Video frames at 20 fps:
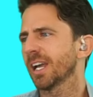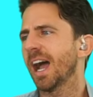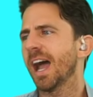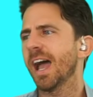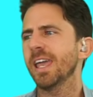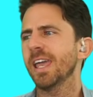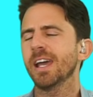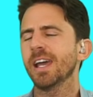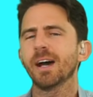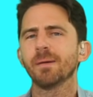
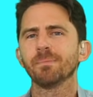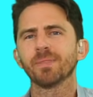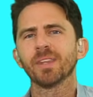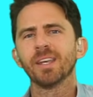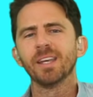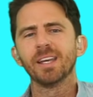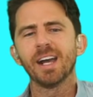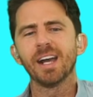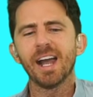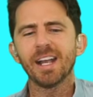I, um,
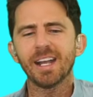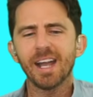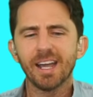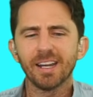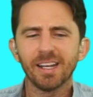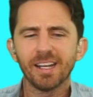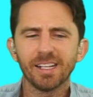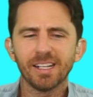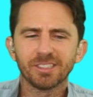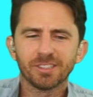I
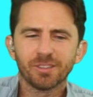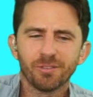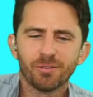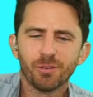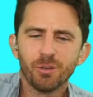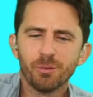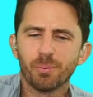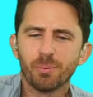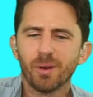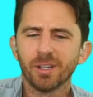got
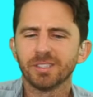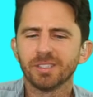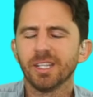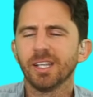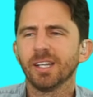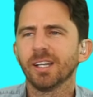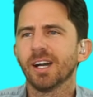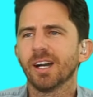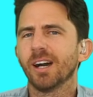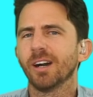food
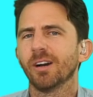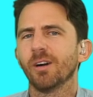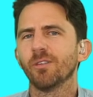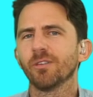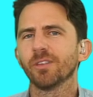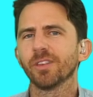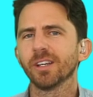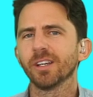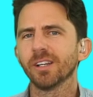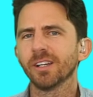poisoning uh,
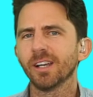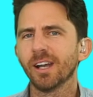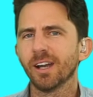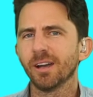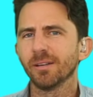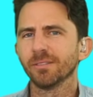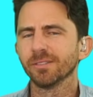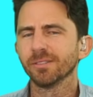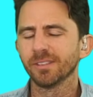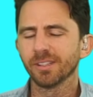over the,
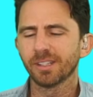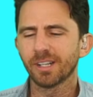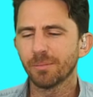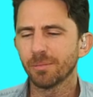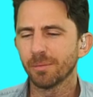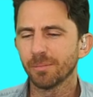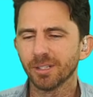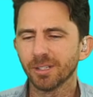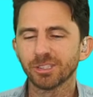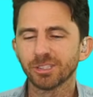uh, a
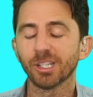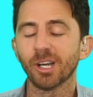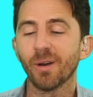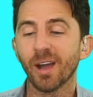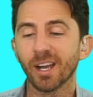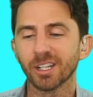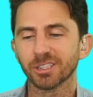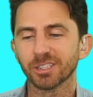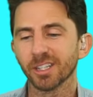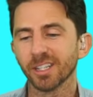couple months ago
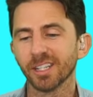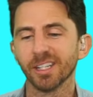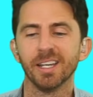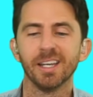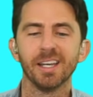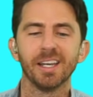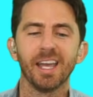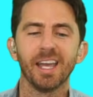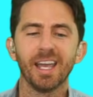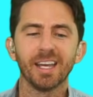actually,
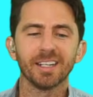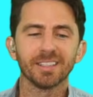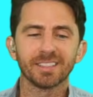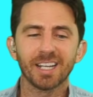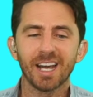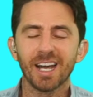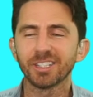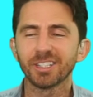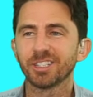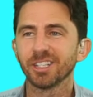and
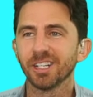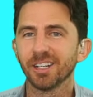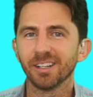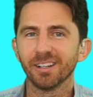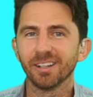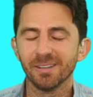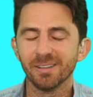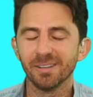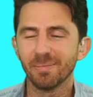Tasha,